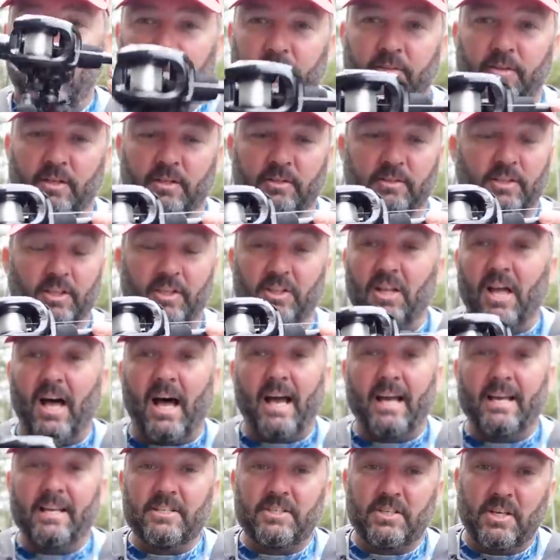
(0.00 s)
The, the
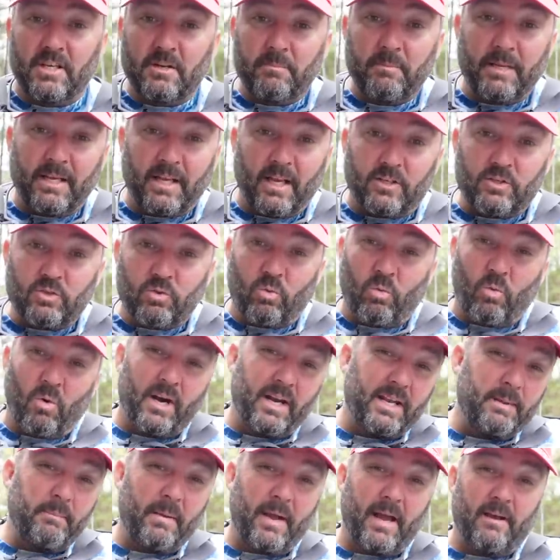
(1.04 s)
line is gonna be a
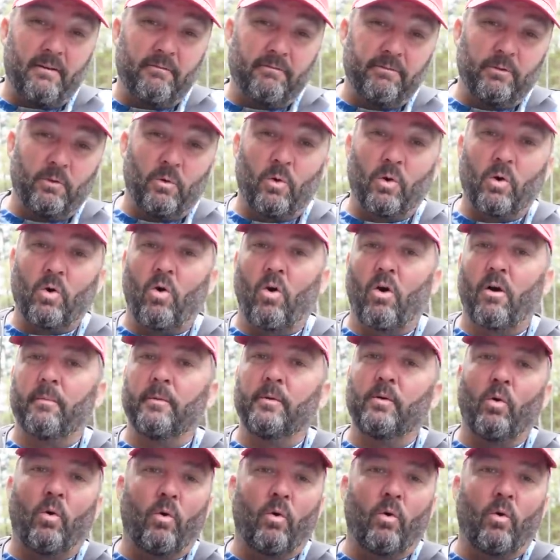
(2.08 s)
20 pound fluorocarbon